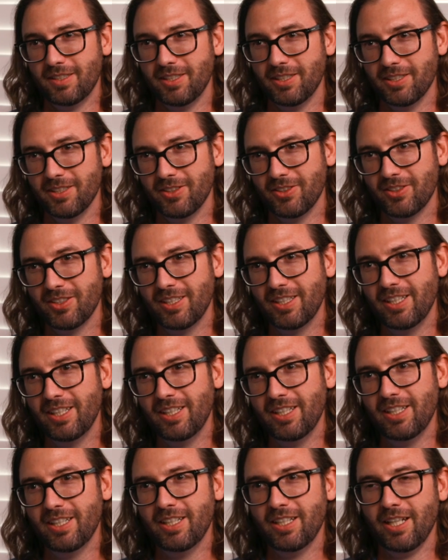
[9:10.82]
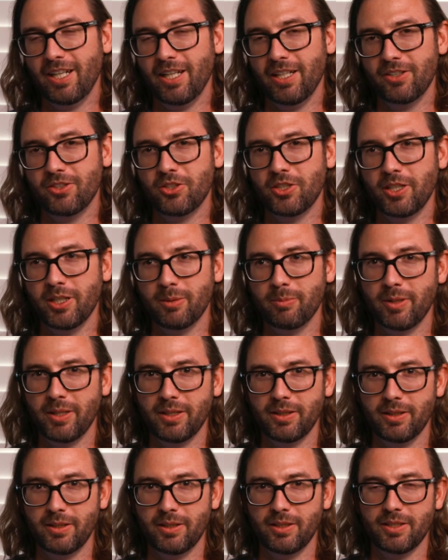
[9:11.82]
years. And she had
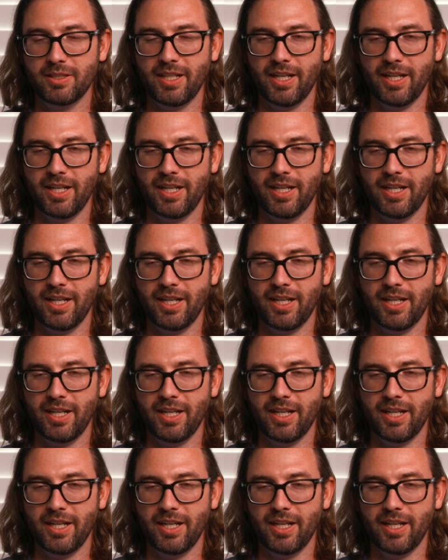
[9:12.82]
been a